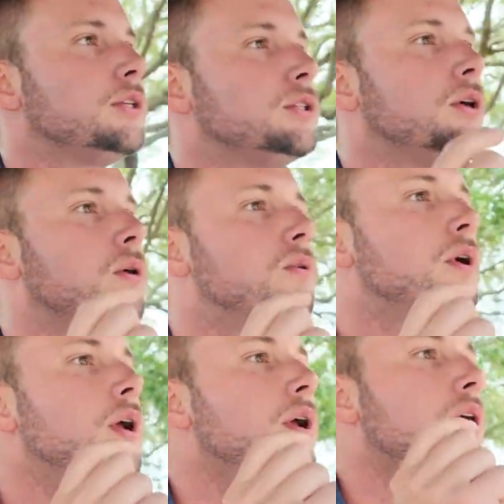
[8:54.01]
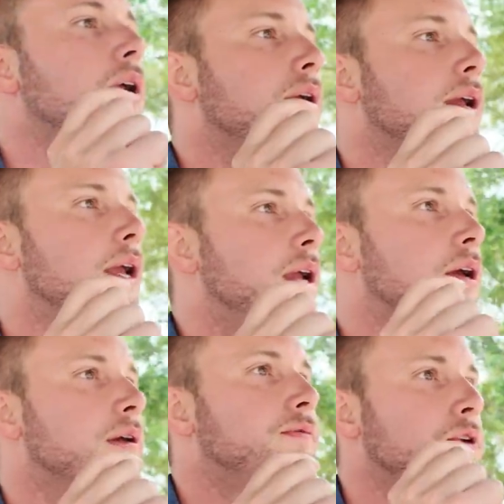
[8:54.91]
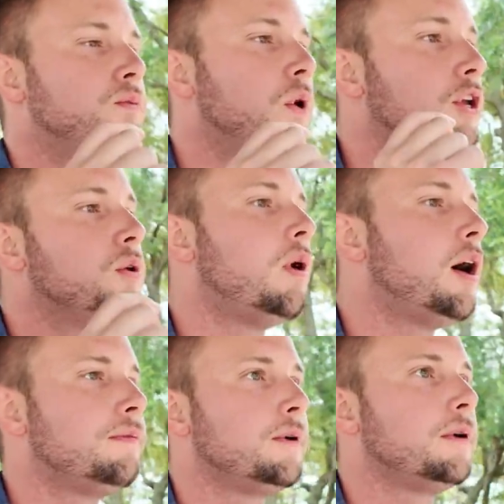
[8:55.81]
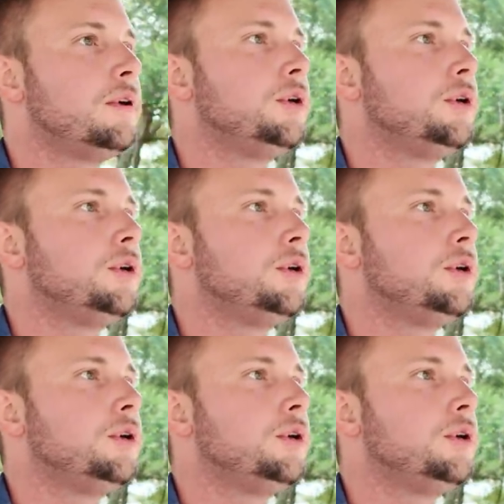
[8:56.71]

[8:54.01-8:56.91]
So if what you offer,